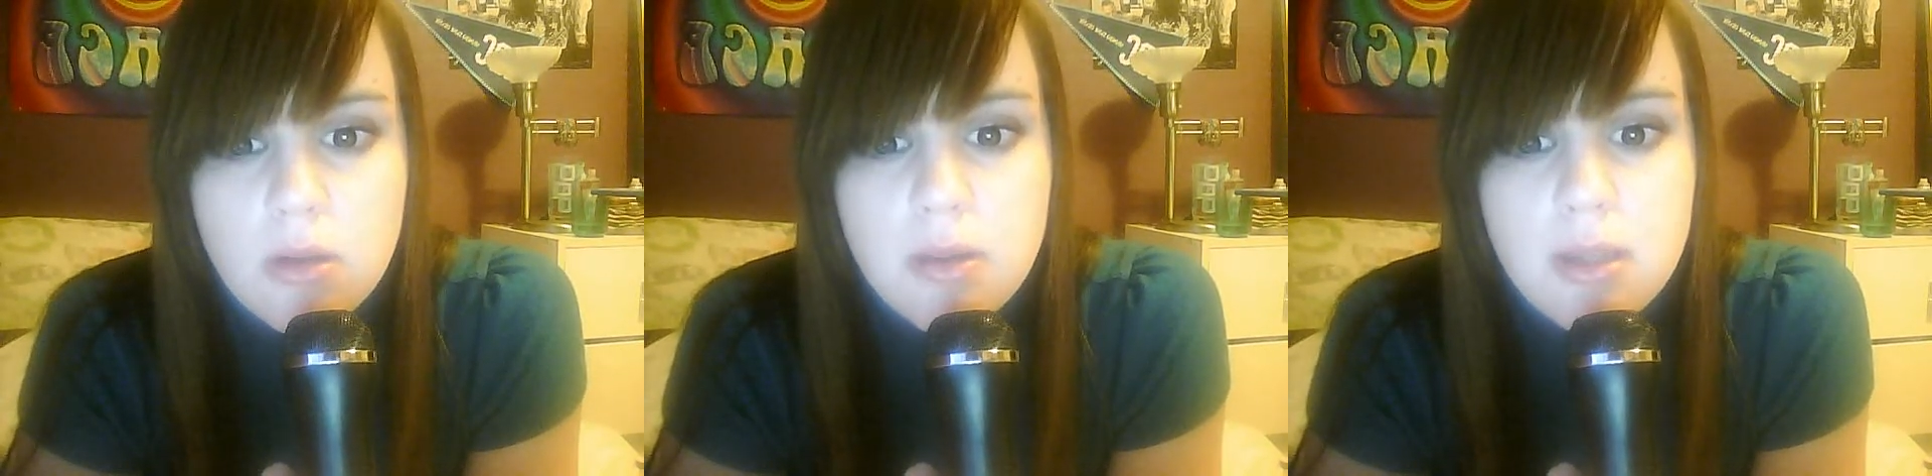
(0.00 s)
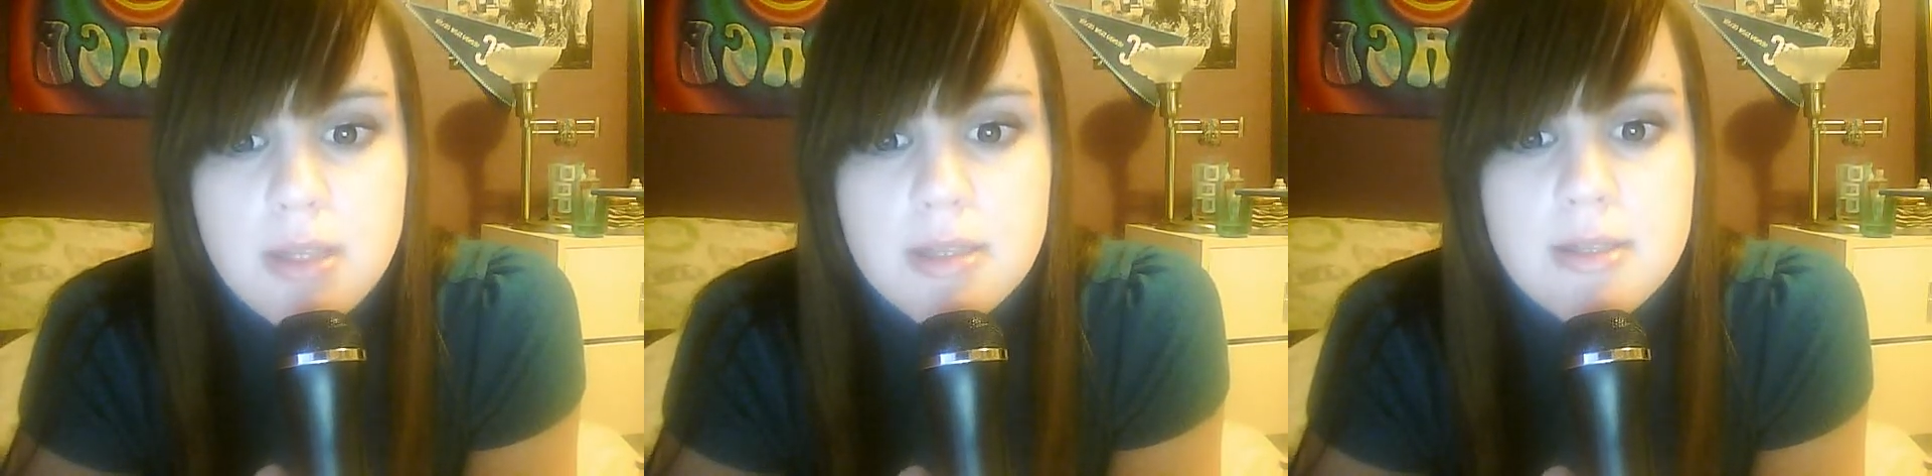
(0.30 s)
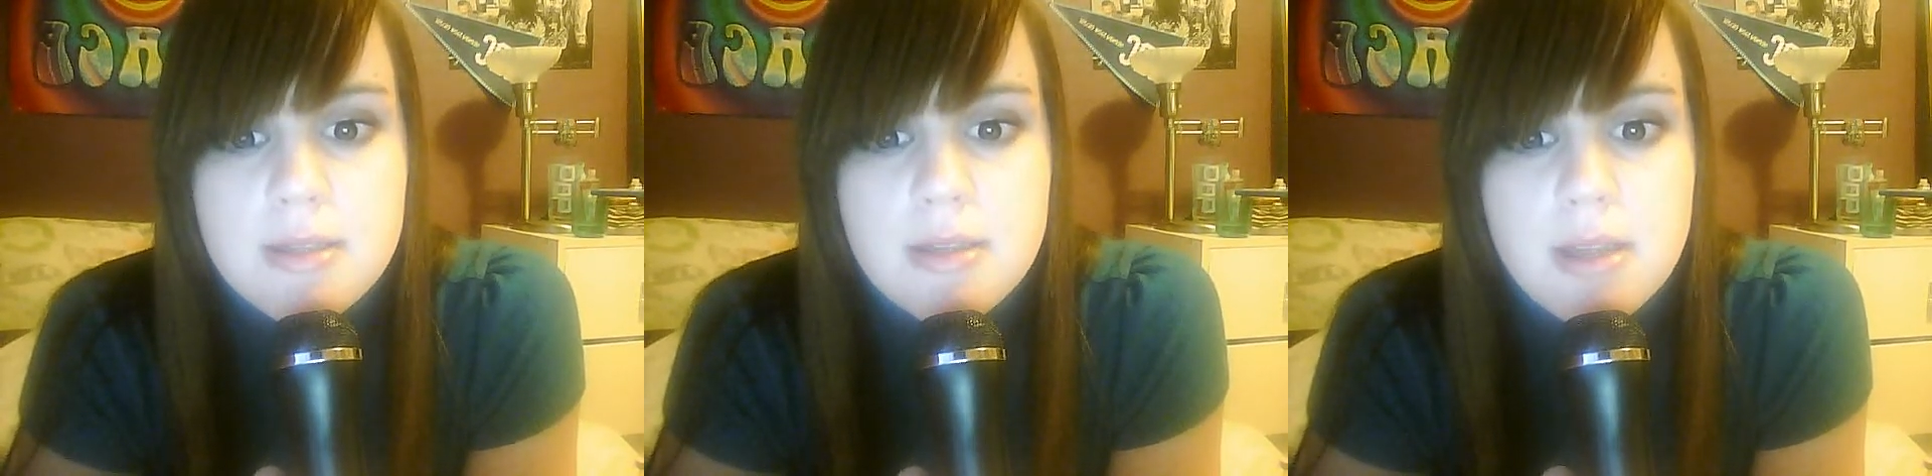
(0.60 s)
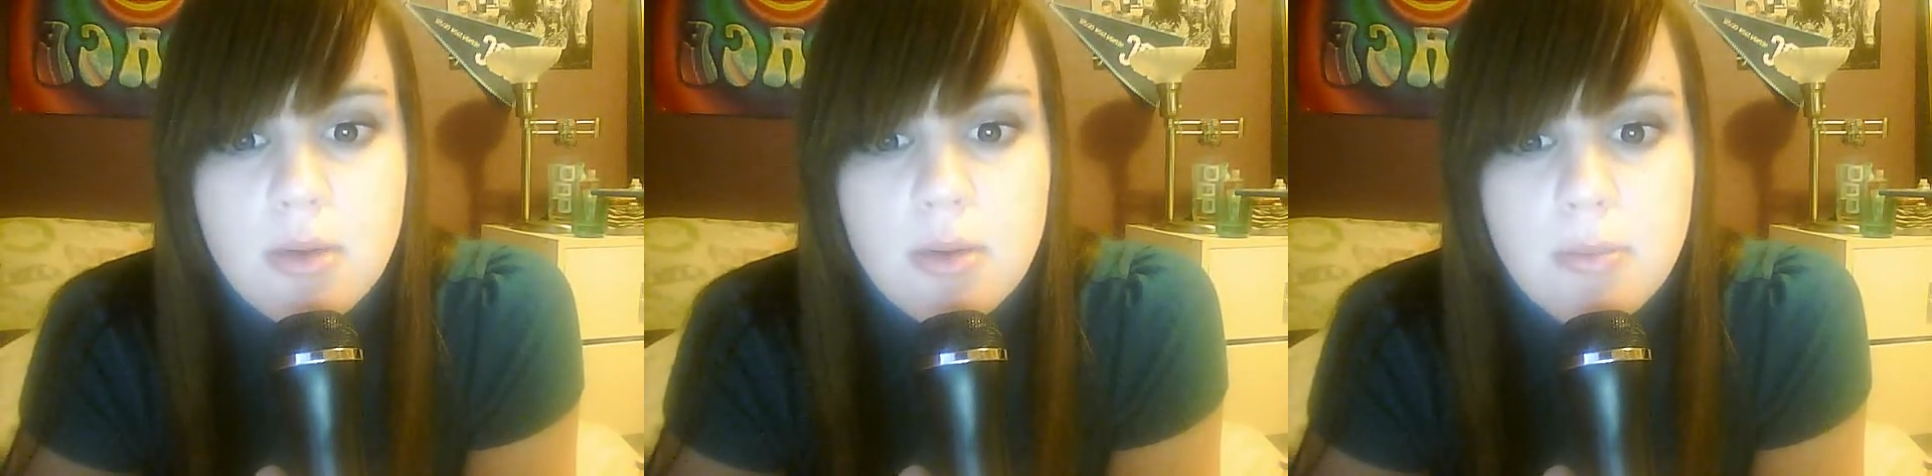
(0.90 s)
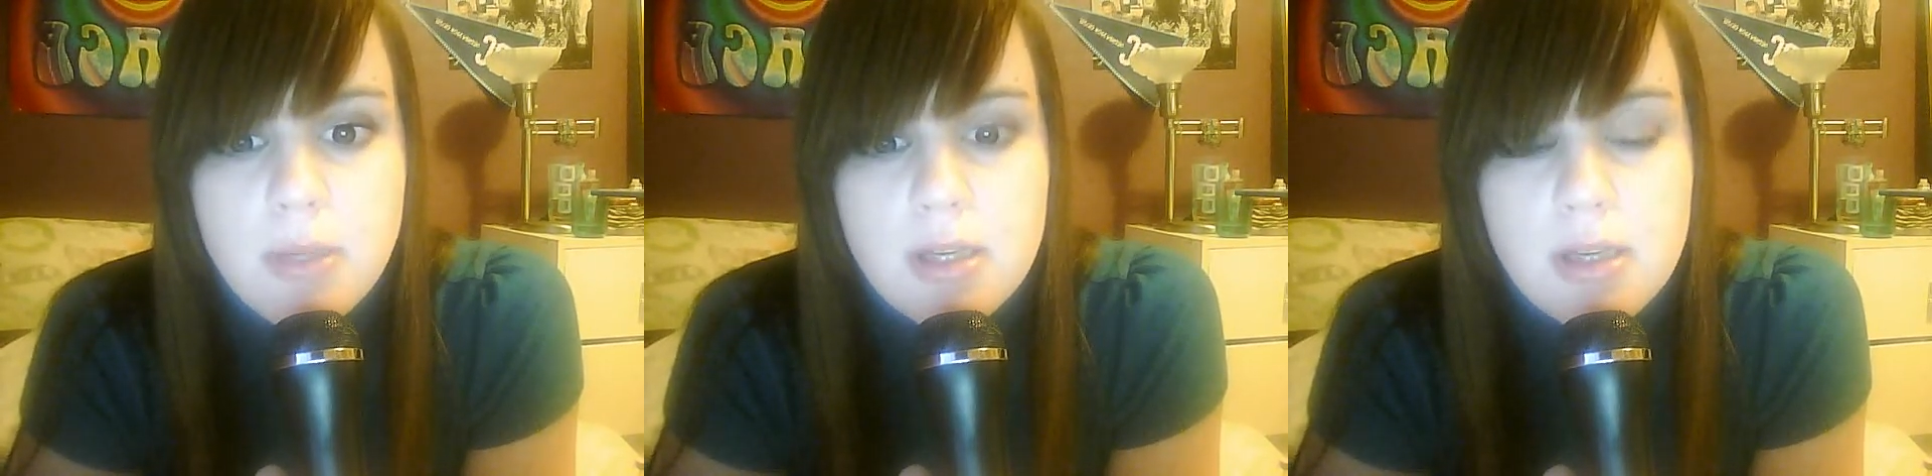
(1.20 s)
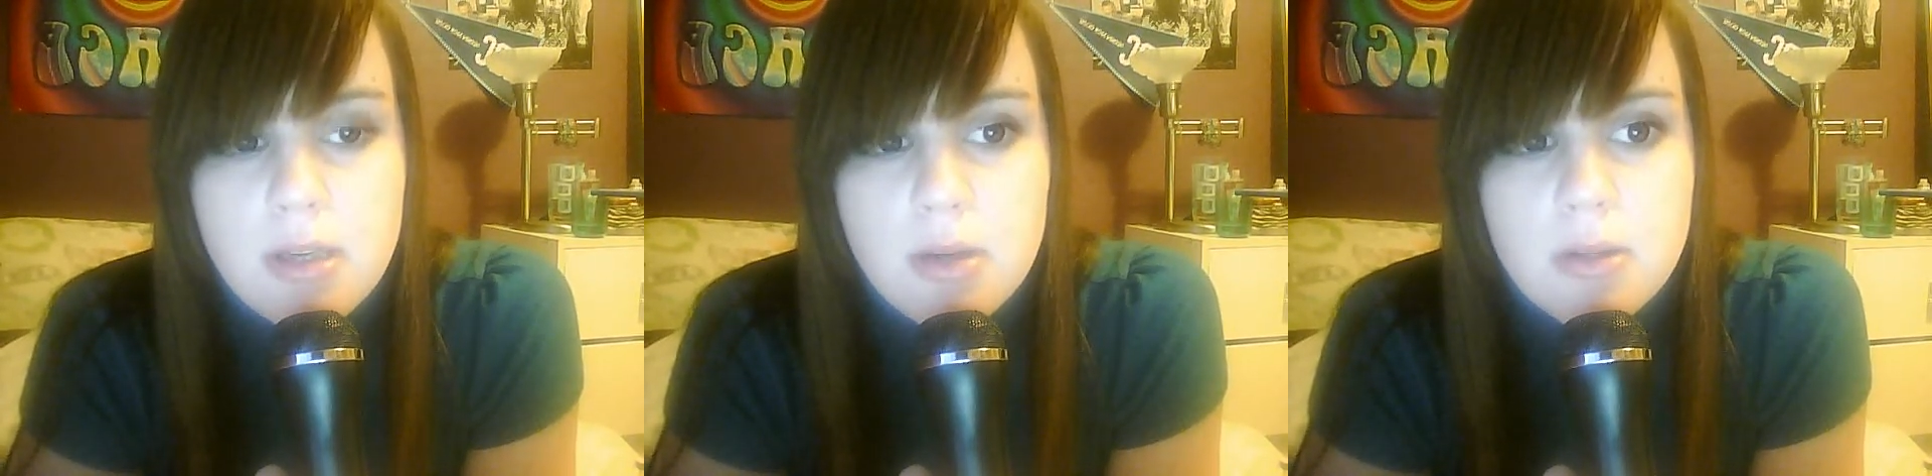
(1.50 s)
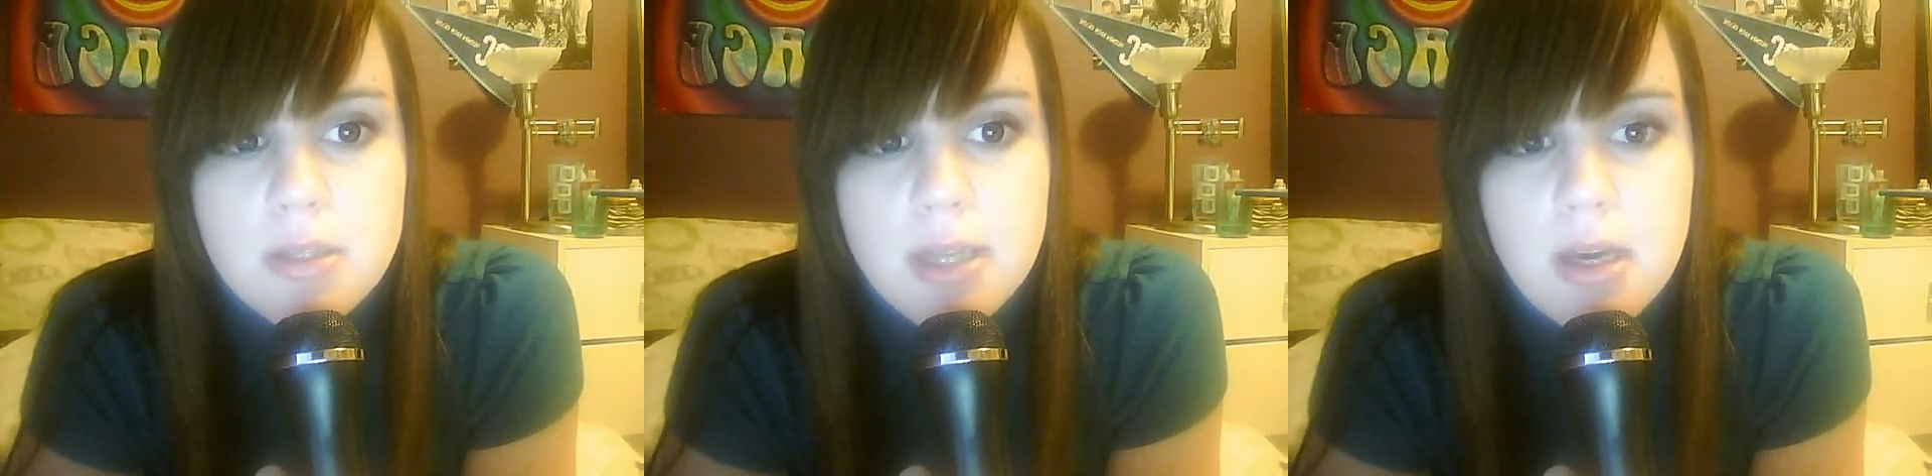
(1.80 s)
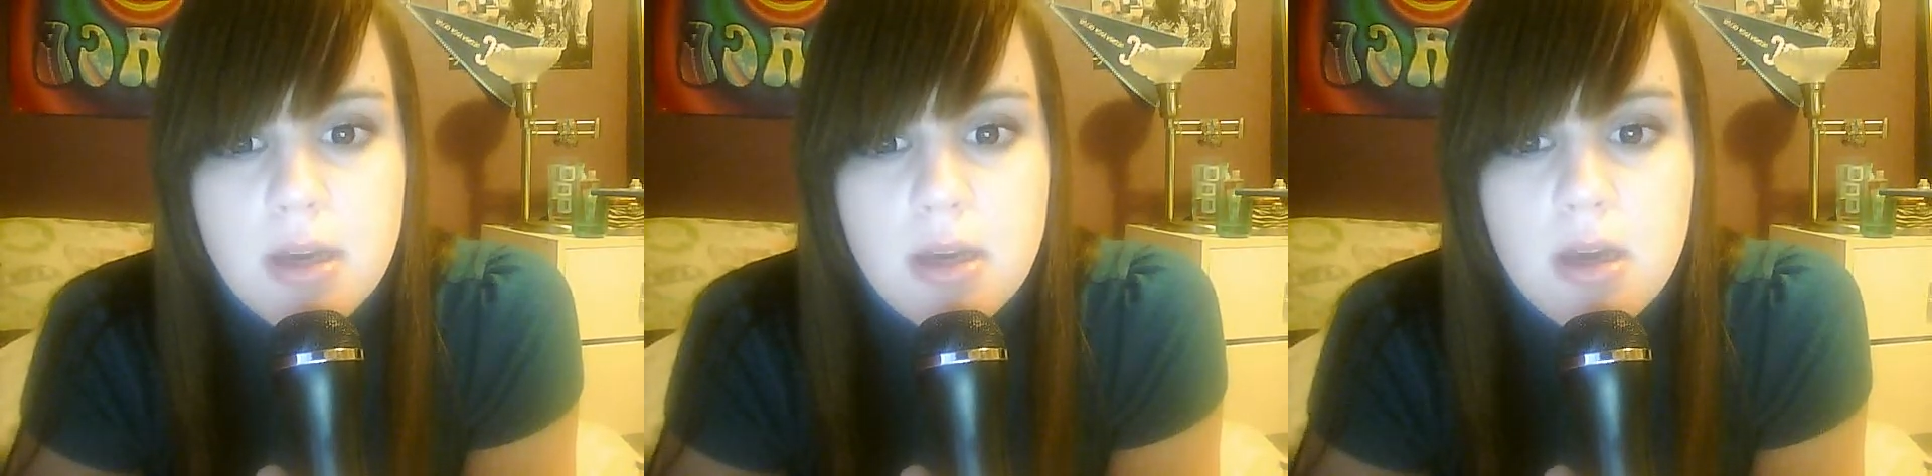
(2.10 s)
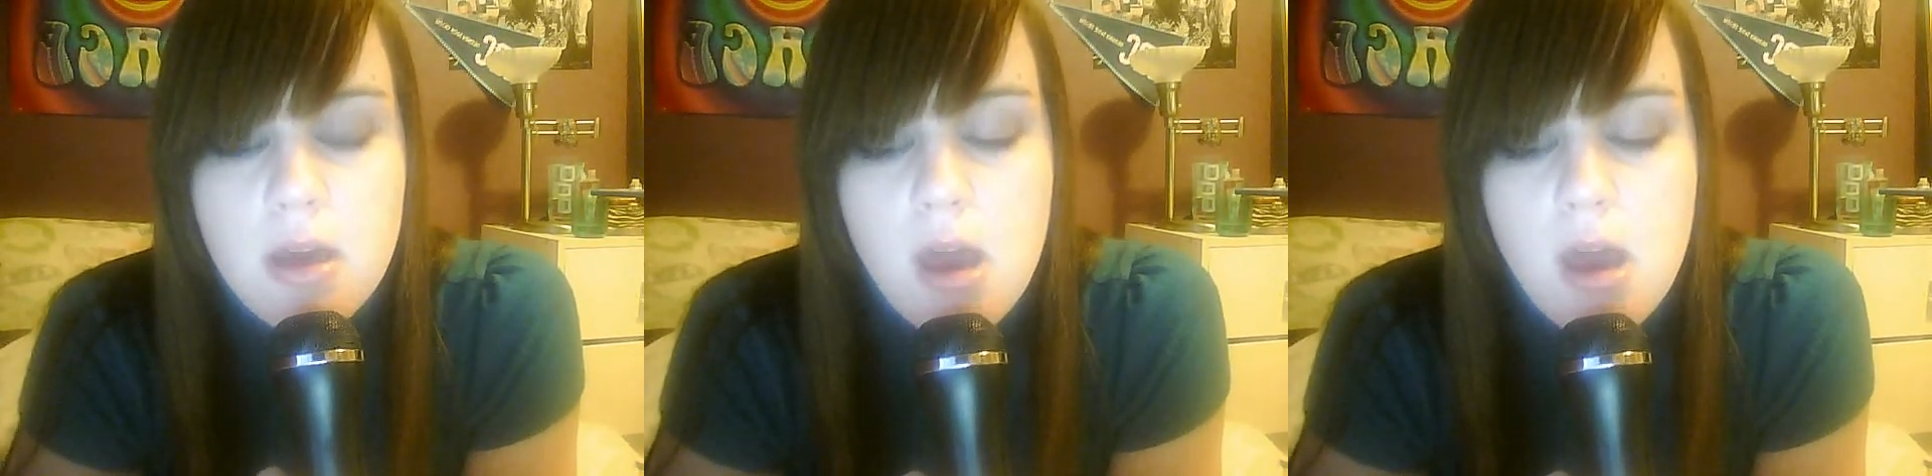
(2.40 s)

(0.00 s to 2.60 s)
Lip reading: this thing would be. You know, it's like,